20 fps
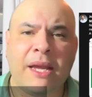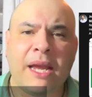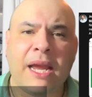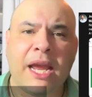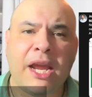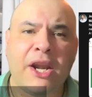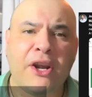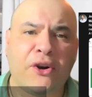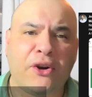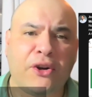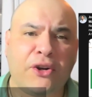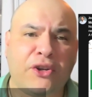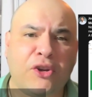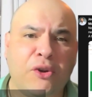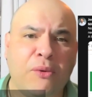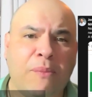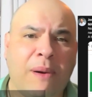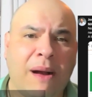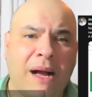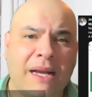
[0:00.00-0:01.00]
in
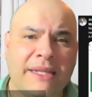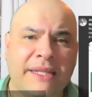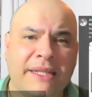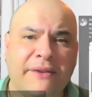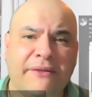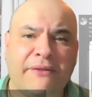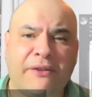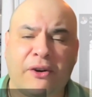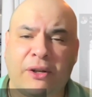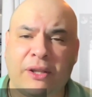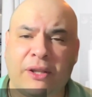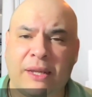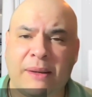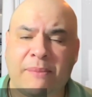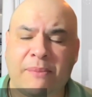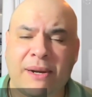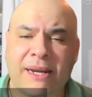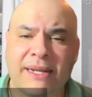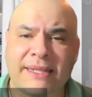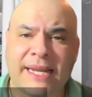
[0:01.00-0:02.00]
HER2-positive early
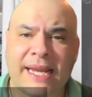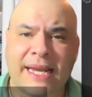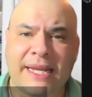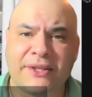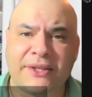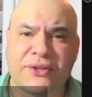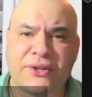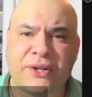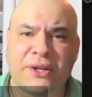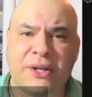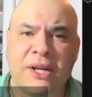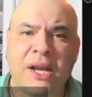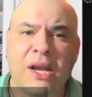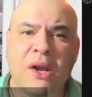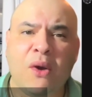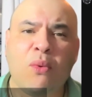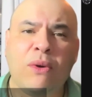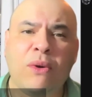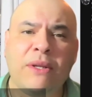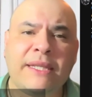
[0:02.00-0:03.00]
breast cancer,
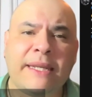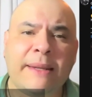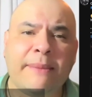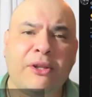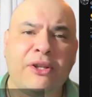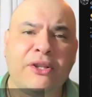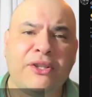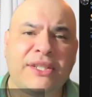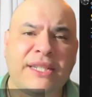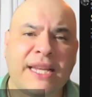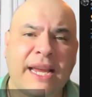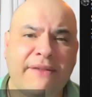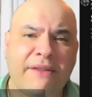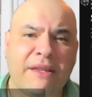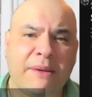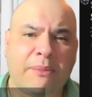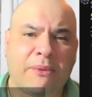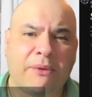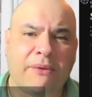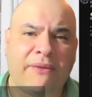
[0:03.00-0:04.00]
with similar
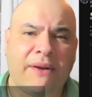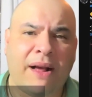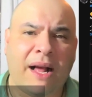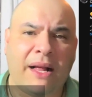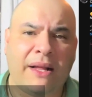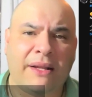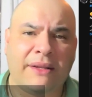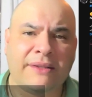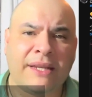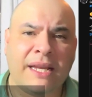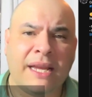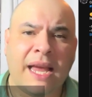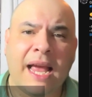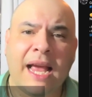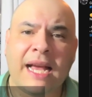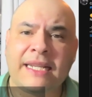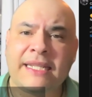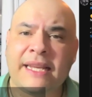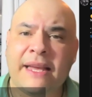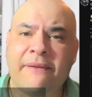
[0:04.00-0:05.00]
safety profiles
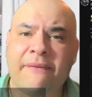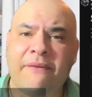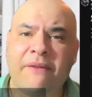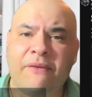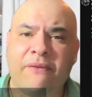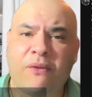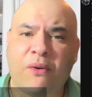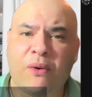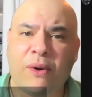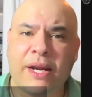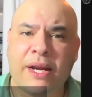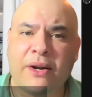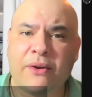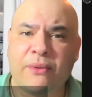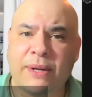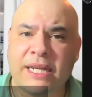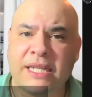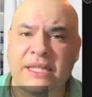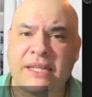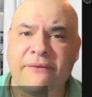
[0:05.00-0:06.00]
except for
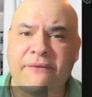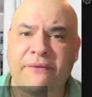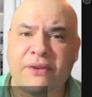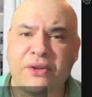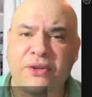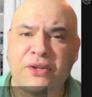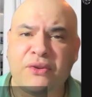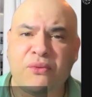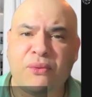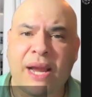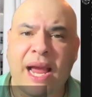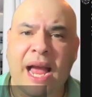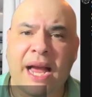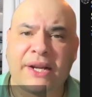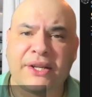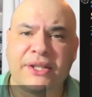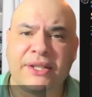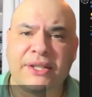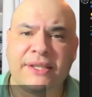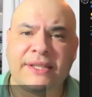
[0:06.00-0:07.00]
increased infusion
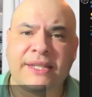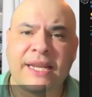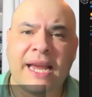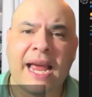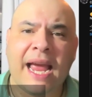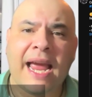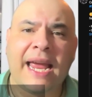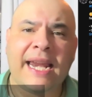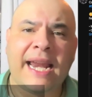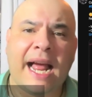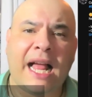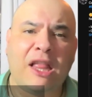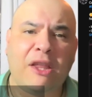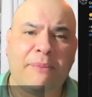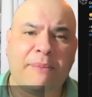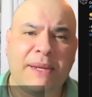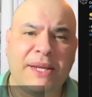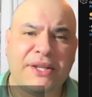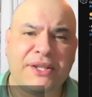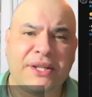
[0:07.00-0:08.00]
reactions and
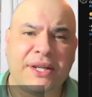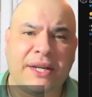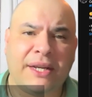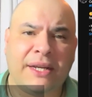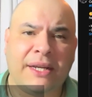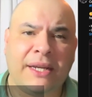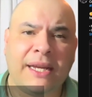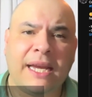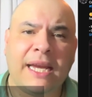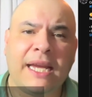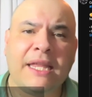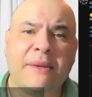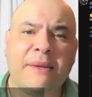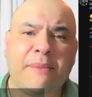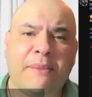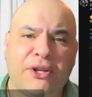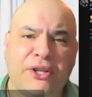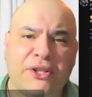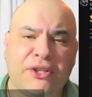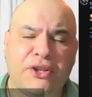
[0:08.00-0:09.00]
alopecia in the
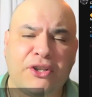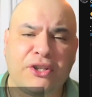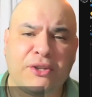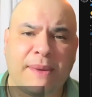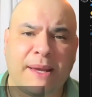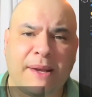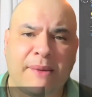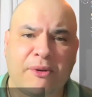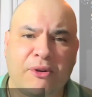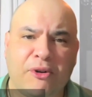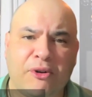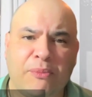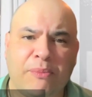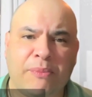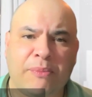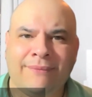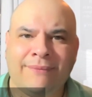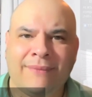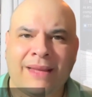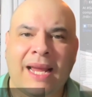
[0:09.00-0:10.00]
margetuximab
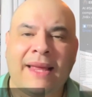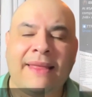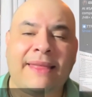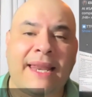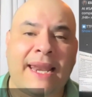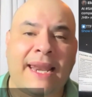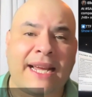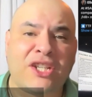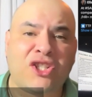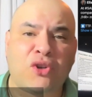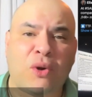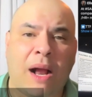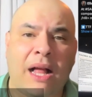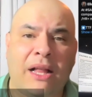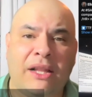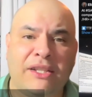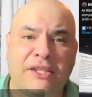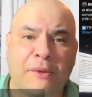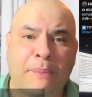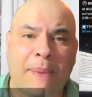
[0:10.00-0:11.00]
group. The next
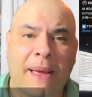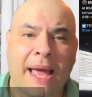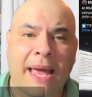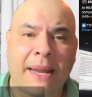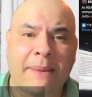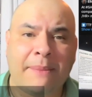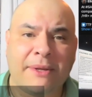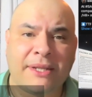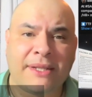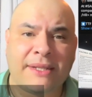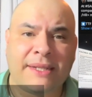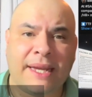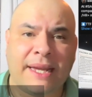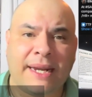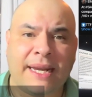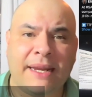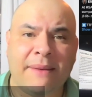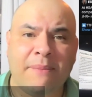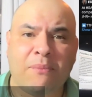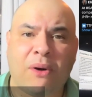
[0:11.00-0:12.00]
trial is a PADMA
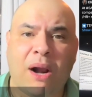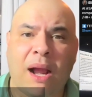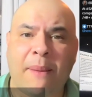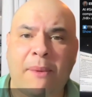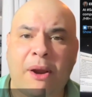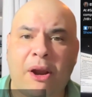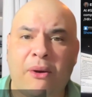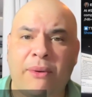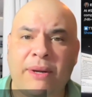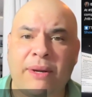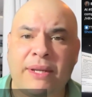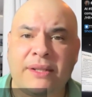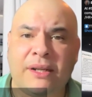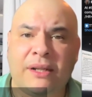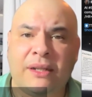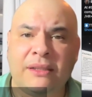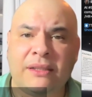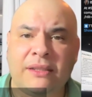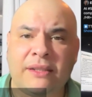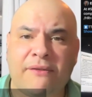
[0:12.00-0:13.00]
study, primary
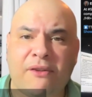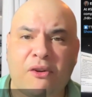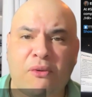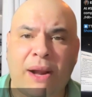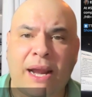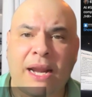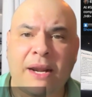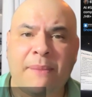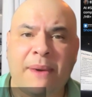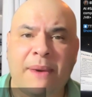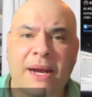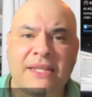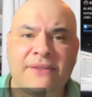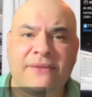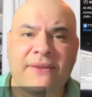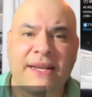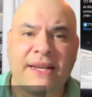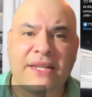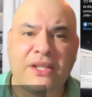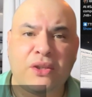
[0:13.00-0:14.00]
results of the randomized
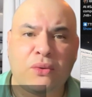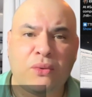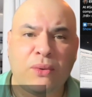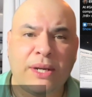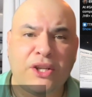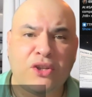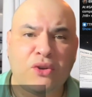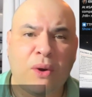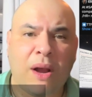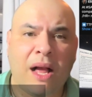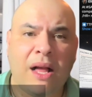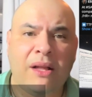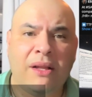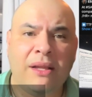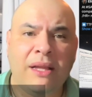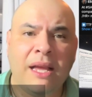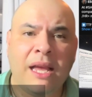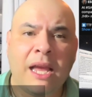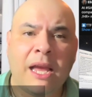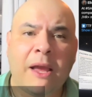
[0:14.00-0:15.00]
phase 3
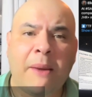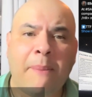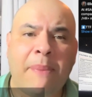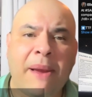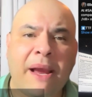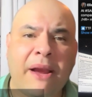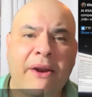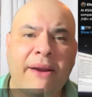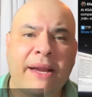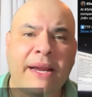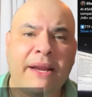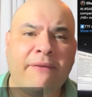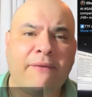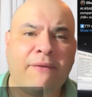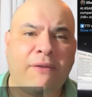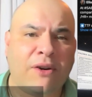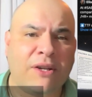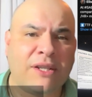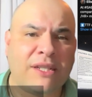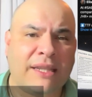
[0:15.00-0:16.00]
trial comparing
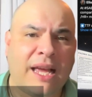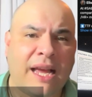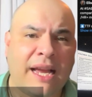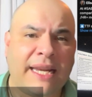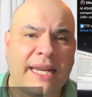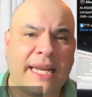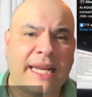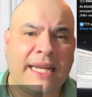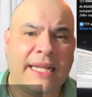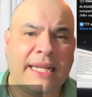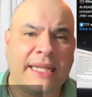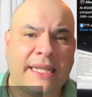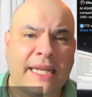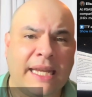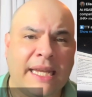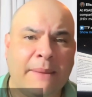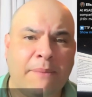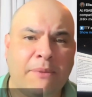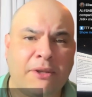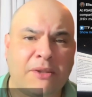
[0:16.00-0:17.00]
first-line
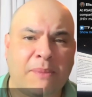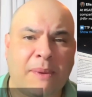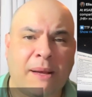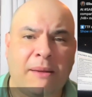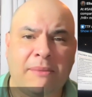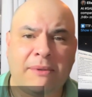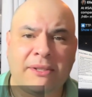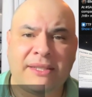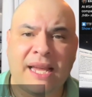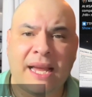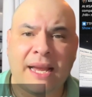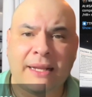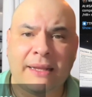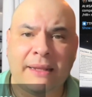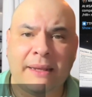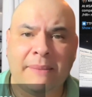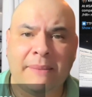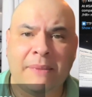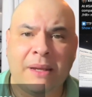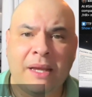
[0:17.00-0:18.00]
ET plus
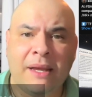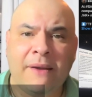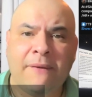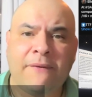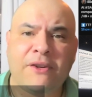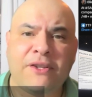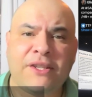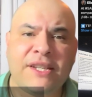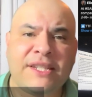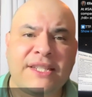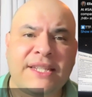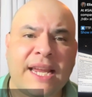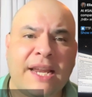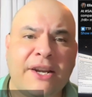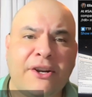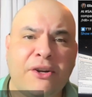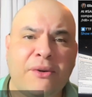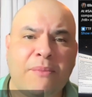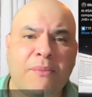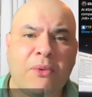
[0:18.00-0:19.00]
palbociclib versus
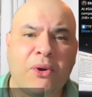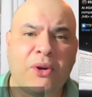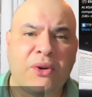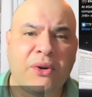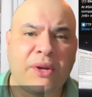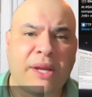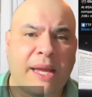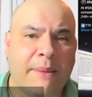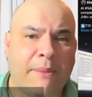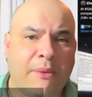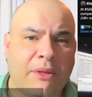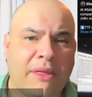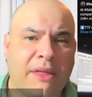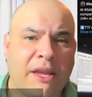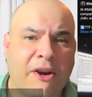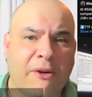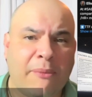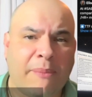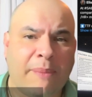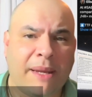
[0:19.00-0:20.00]
standard
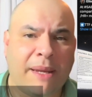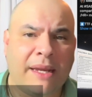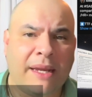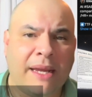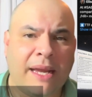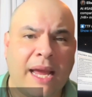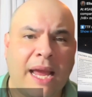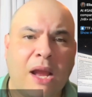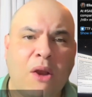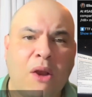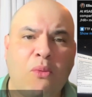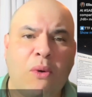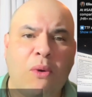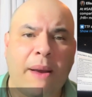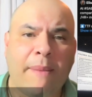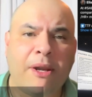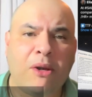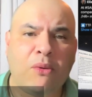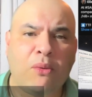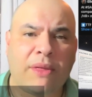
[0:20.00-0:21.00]
mono-chemotherapy in
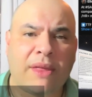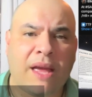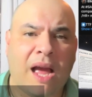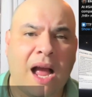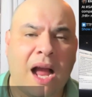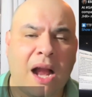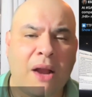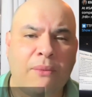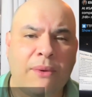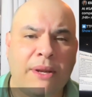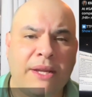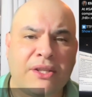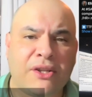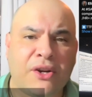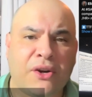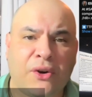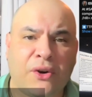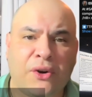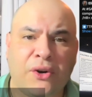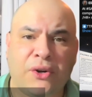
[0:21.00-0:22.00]
women with high-risk
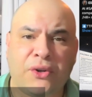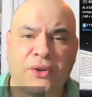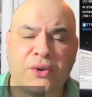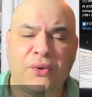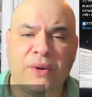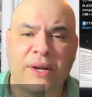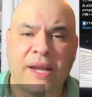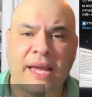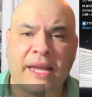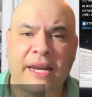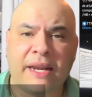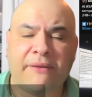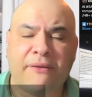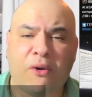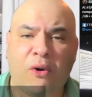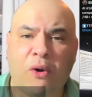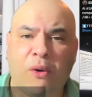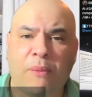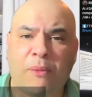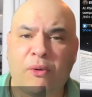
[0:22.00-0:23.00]

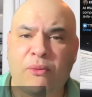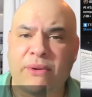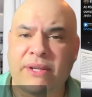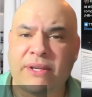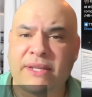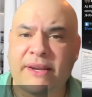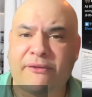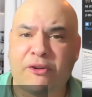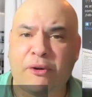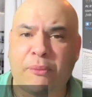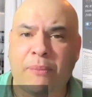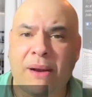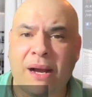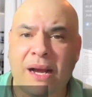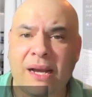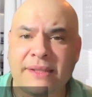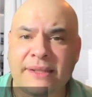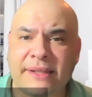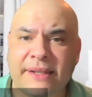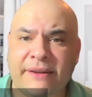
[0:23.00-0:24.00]
HER2-negative hormone
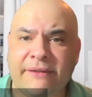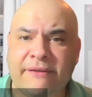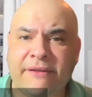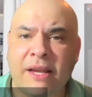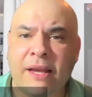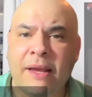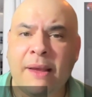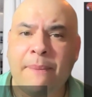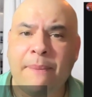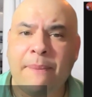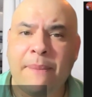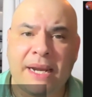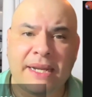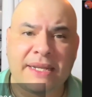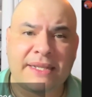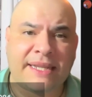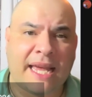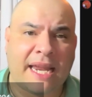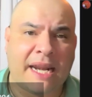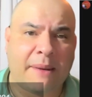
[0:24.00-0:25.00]
receptor-positive
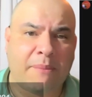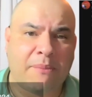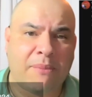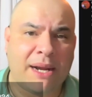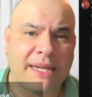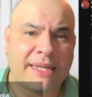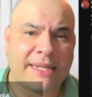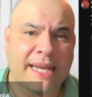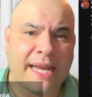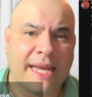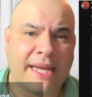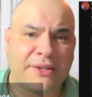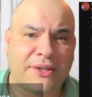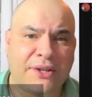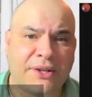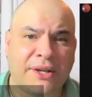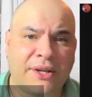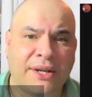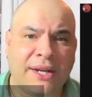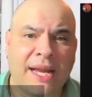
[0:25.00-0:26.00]
metastatic breast
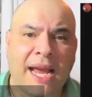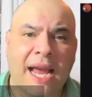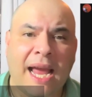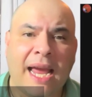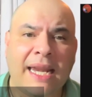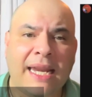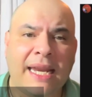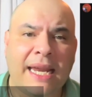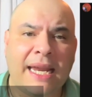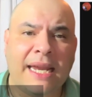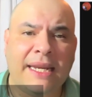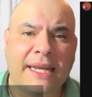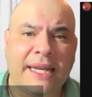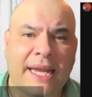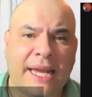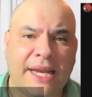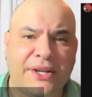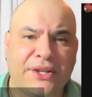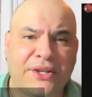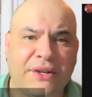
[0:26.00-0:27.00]
cancer and
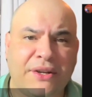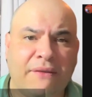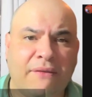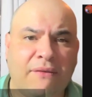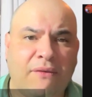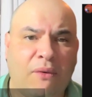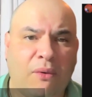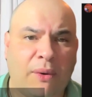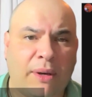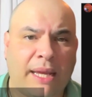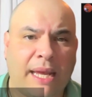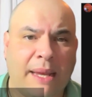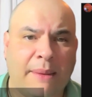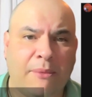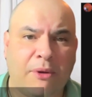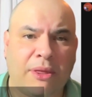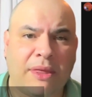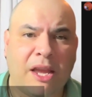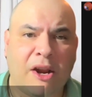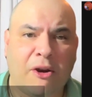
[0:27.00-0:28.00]
indication for
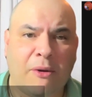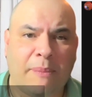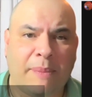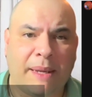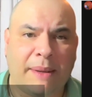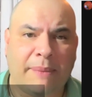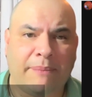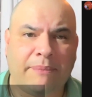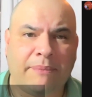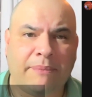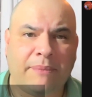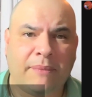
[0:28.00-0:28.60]
chemotherapy.